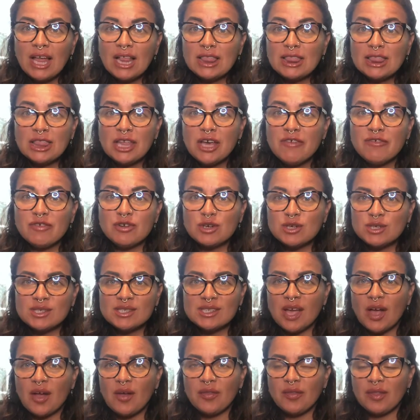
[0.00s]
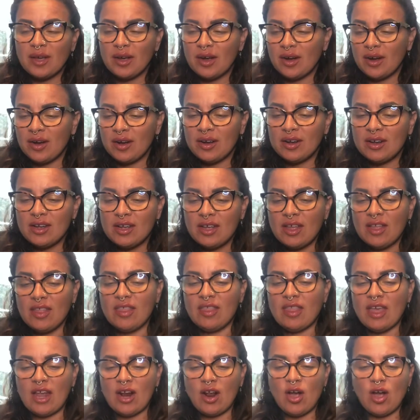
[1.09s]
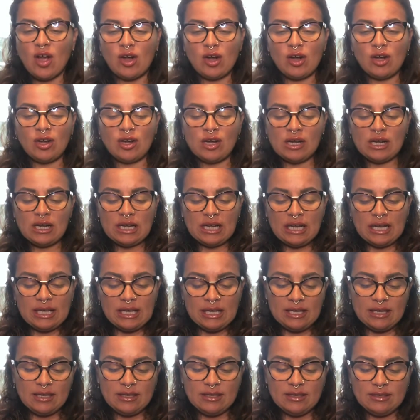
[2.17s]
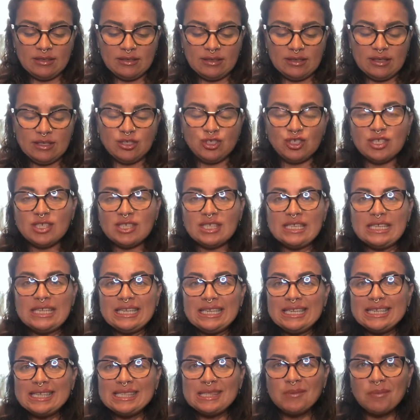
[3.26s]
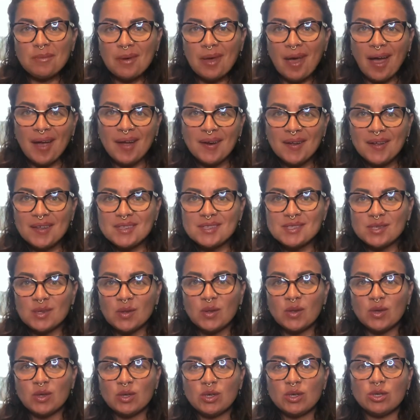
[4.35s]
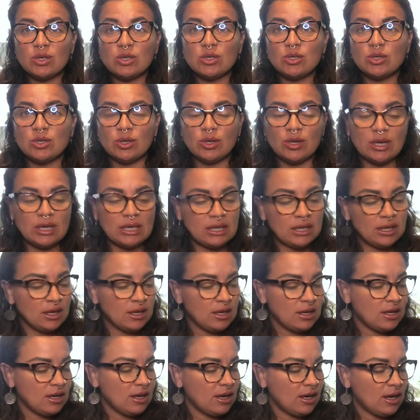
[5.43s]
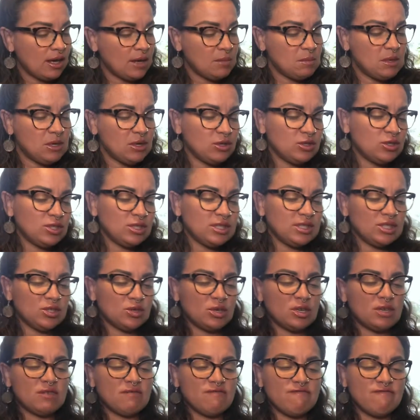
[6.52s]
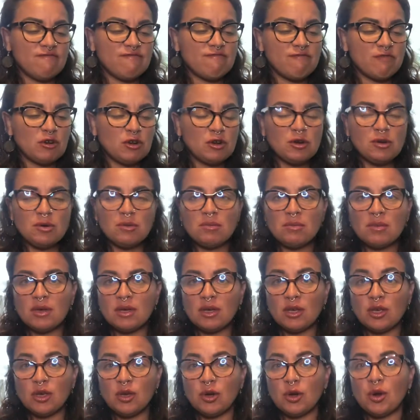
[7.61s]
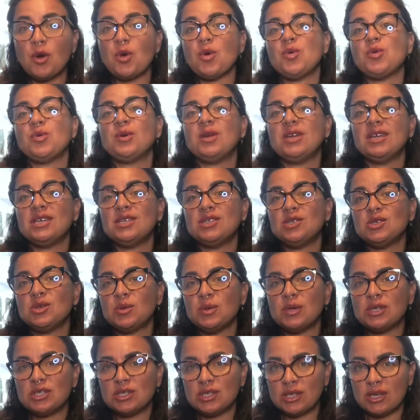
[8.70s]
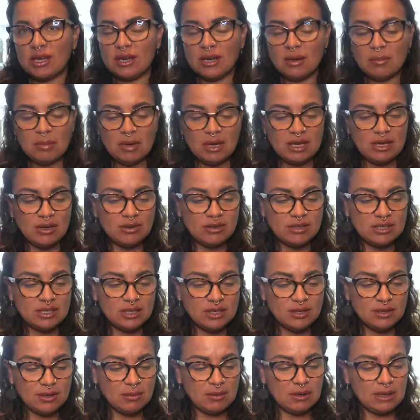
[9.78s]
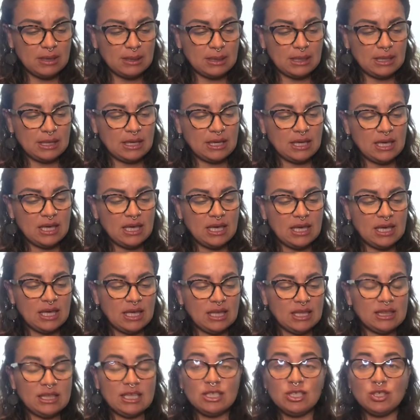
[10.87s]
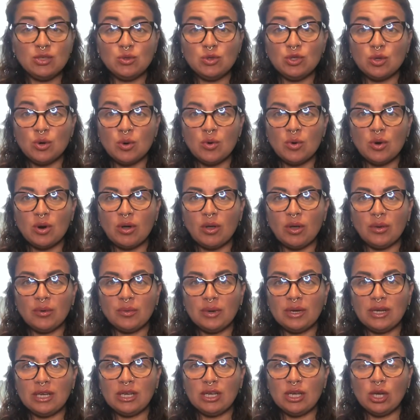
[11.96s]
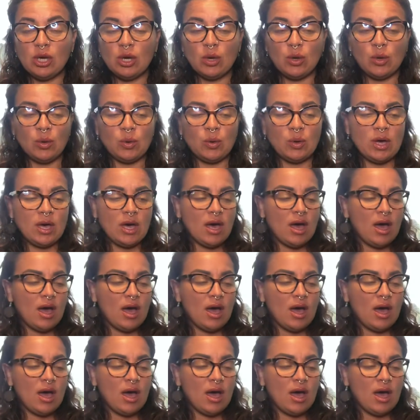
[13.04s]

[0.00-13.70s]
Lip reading: lovers out there that are just needing some guidance along your journey. I'm here just to confirm your own intuition. I'm not here to tell you anything that you don't already know.